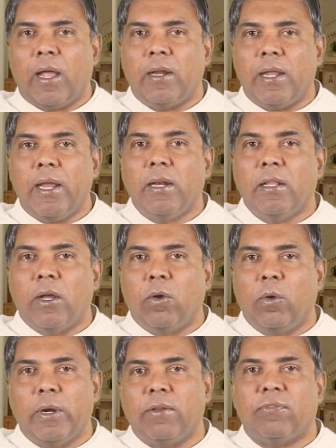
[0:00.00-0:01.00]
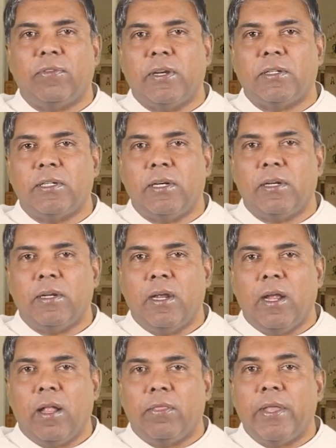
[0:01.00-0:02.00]
And in the holy city,
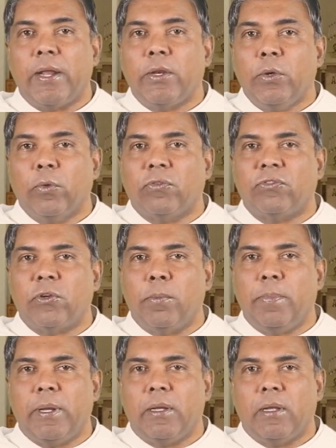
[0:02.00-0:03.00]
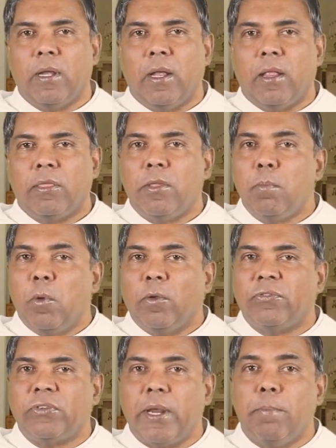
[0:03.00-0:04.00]
there used to be the
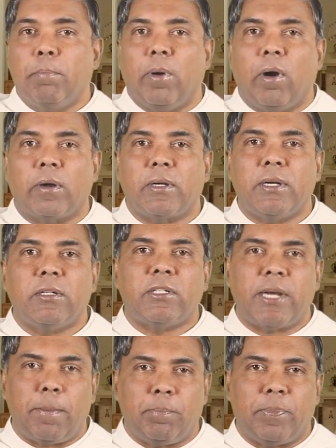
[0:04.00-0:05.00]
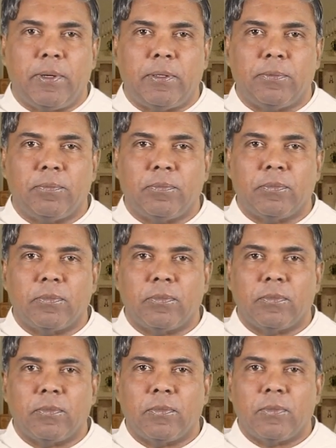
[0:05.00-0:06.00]
most important temple.
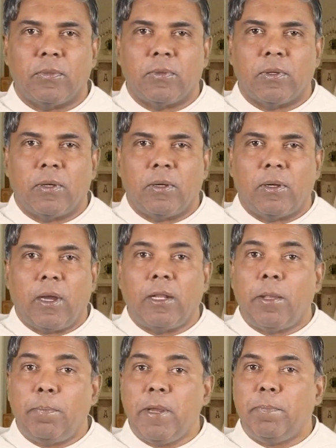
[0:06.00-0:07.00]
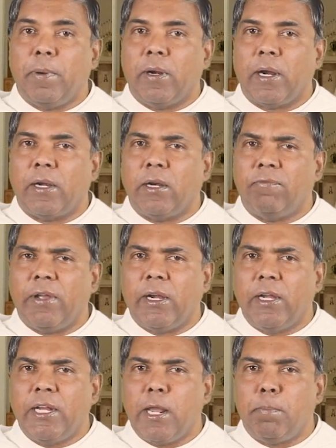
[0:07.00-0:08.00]
And the people had a
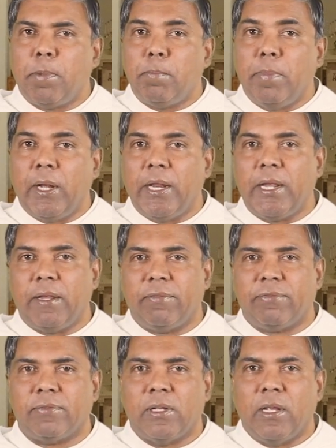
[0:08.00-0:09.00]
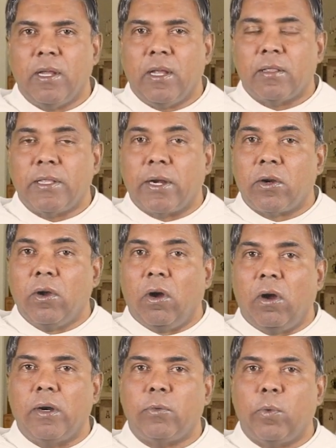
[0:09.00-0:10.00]
very deep belief that
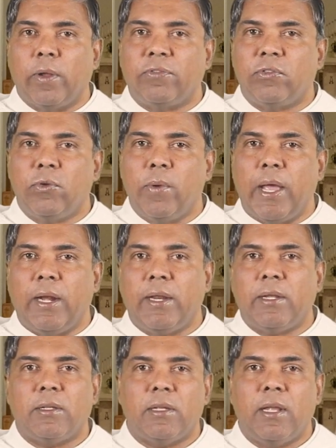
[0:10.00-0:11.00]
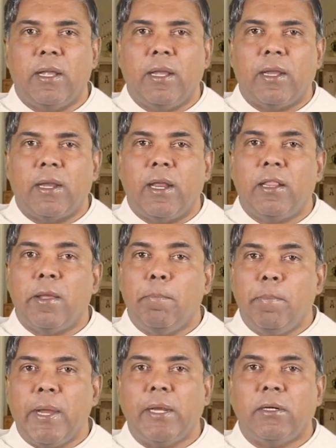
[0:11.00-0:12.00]
God was dwelling in the
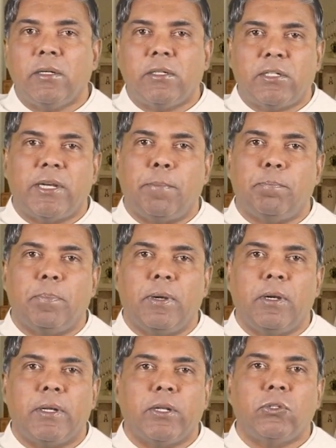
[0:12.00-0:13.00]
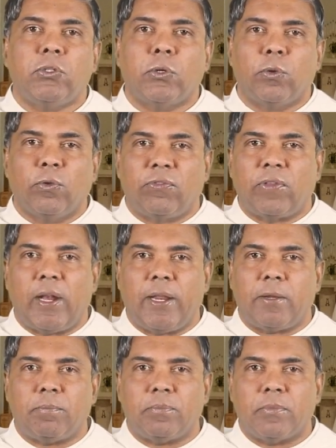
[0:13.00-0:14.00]
main temple in
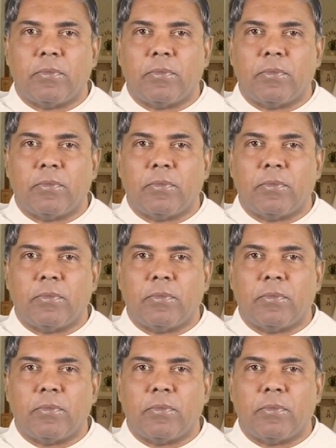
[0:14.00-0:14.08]
Jerusalem.